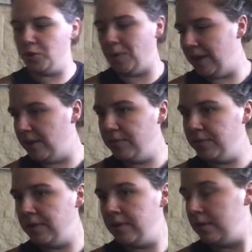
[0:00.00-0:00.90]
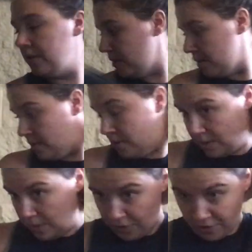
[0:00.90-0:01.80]
12.
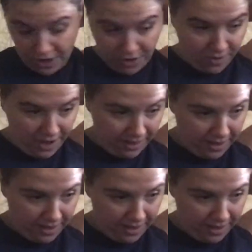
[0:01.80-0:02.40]
Those are cute. I love